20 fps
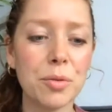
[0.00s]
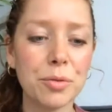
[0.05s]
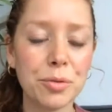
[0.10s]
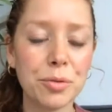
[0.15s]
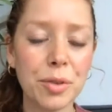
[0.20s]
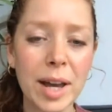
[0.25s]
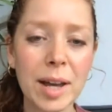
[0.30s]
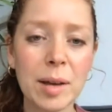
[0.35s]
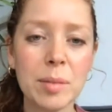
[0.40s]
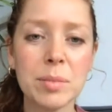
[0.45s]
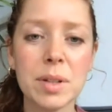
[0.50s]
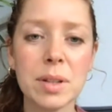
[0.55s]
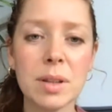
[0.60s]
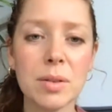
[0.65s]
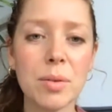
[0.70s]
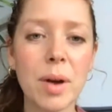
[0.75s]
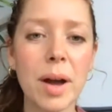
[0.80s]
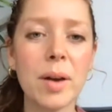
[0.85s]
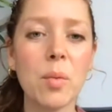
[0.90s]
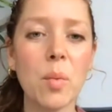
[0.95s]
framed in
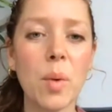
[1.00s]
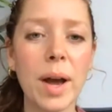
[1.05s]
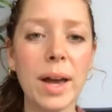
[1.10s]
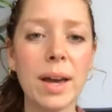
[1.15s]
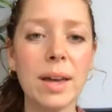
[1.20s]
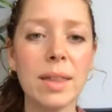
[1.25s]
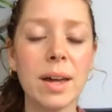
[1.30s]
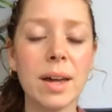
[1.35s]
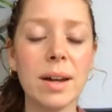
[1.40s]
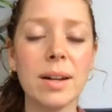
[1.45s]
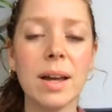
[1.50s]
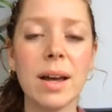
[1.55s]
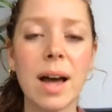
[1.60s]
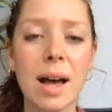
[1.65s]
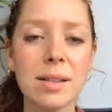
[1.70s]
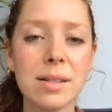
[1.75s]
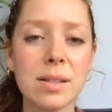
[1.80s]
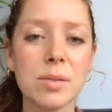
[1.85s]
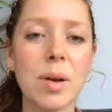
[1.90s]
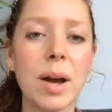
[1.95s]
the right way that
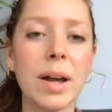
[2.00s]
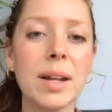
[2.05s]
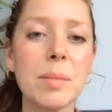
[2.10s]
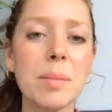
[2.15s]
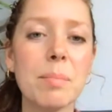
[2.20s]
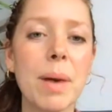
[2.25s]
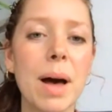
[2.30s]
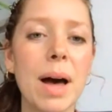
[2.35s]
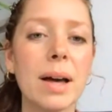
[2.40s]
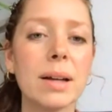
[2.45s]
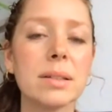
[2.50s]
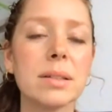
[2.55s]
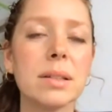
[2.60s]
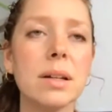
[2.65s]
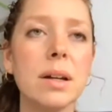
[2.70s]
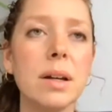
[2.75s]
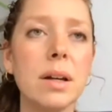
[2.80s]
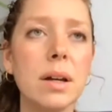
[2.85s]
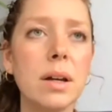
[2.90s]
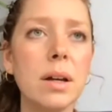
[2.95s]
has the right impact.
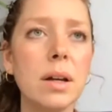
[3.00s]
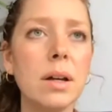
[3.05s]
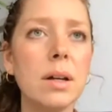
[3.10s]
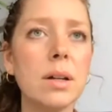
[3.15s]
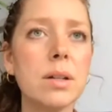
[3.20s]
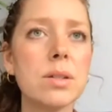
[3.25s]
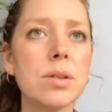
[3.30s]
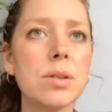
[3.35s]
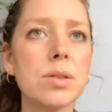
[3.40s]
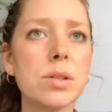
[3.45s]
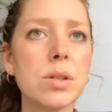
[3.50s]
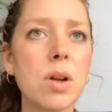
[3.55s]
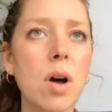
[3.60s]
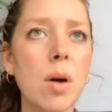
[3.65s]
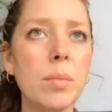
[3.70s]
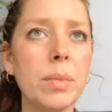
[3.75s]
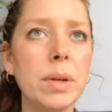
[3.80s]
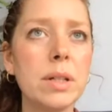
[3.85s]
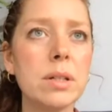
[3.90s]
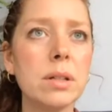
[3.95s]
So it's
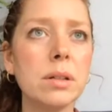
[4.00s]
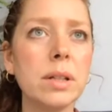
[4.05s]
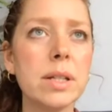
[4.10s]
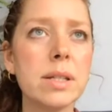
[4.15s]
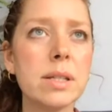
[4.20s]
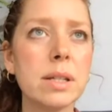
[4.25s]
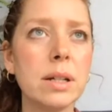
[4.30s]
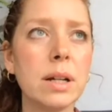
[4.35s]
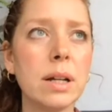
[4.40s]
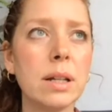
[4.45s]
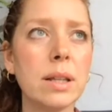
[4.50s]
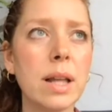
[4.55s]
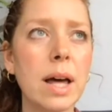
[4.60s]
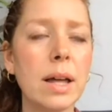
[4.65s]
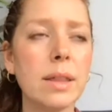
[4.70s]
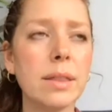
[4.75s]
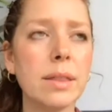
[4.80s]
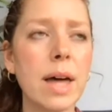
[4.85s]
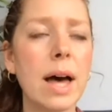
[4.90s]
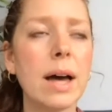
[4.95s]
taught me to listen, and
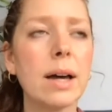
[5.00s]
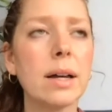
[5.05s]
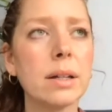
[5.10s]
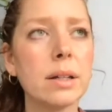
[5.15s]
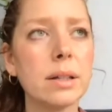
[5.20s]
that